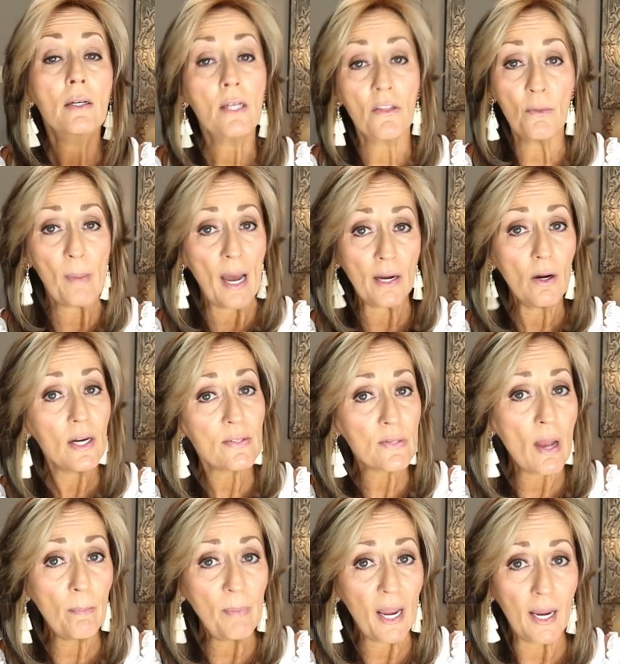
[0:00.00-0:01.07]
Now the buyer has
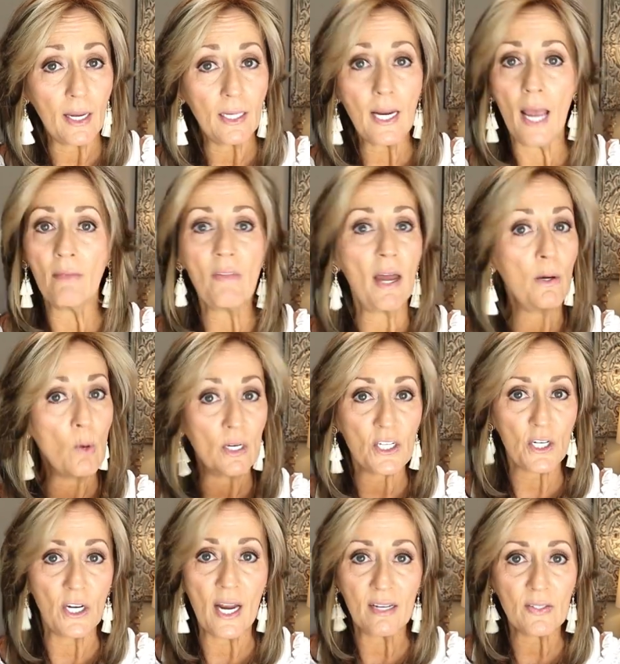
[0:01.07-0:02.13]
not paid and that
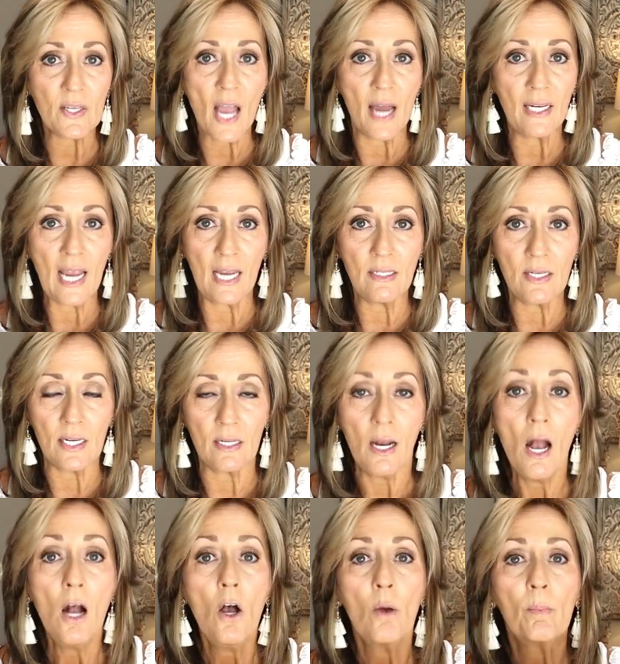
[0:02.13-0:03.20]
auction has not ended,
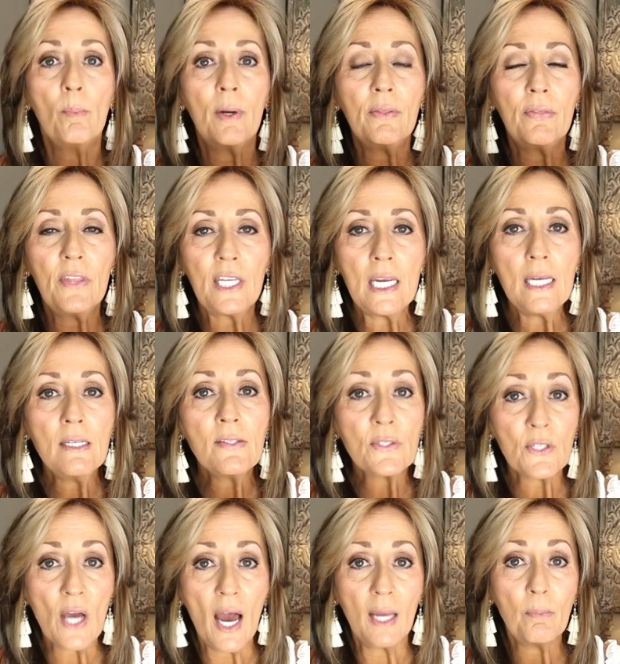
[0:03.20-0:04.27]
but these
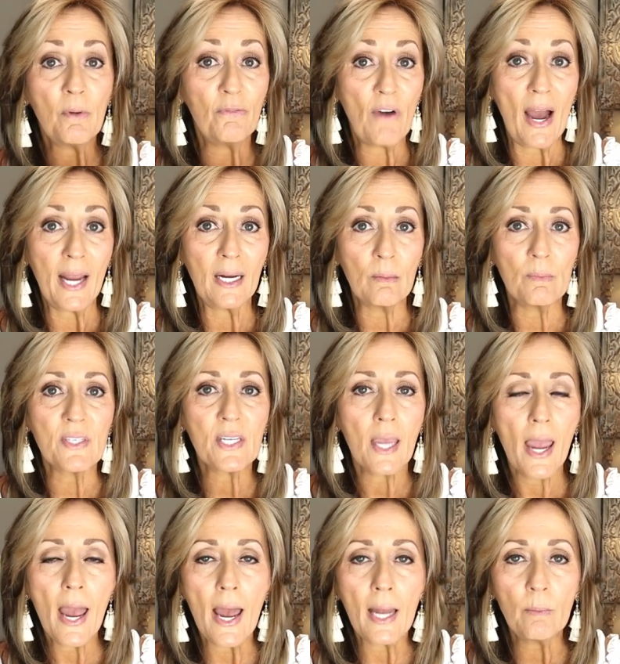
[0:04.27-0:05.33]
type of items
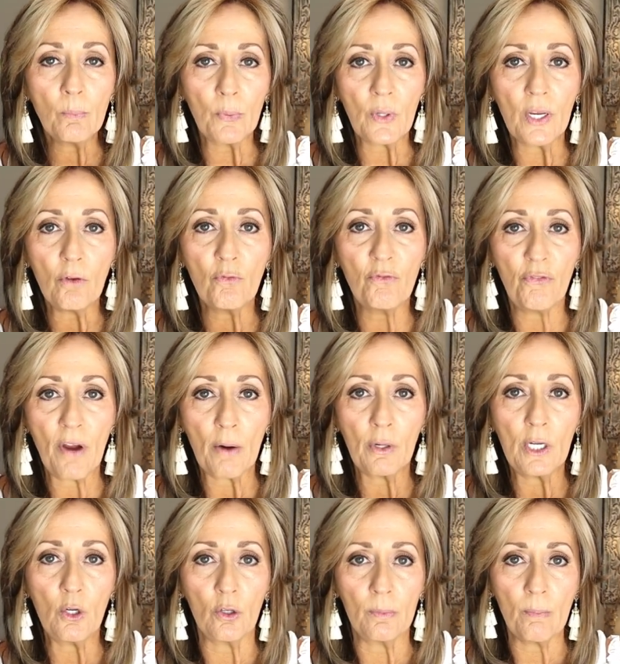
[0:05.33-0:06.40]
can bring
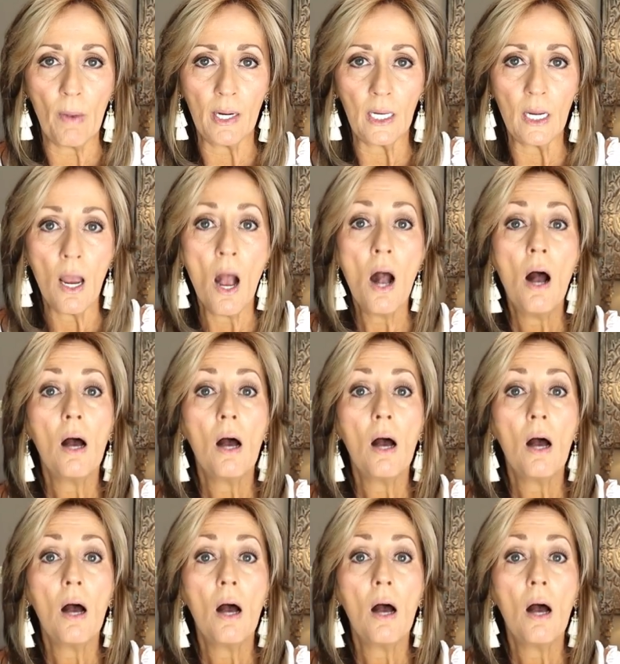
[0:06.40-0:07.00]
very good money,